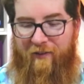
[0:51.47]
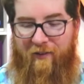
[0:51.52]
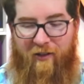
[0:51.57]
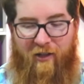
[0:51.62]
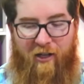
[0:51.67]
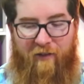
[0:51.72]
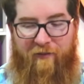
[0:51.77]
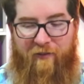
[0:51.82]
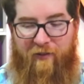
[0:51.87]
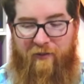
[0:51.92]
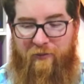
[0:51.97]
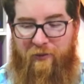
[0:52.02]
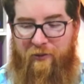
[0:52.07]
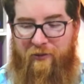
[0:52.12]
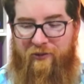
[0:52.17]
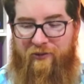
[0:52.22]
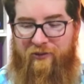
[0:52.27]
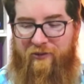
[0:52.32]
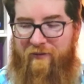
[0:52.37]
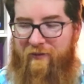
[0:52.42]
Often the
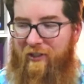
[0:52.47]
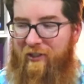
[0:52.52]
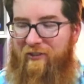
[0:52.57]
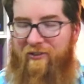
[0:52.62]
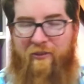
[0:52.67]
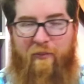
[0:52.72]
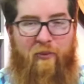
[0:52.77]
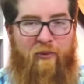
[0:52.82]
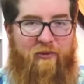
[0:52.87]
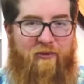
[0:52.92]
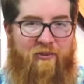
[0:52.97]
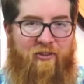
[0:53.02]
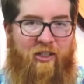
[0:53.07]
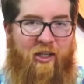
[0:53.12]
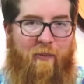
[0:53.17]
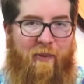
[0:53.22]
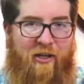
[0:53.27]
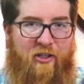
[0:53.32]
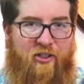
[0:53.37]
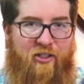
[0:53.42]
rules are very simple in tile
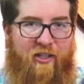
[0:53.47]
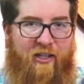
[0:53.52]
matching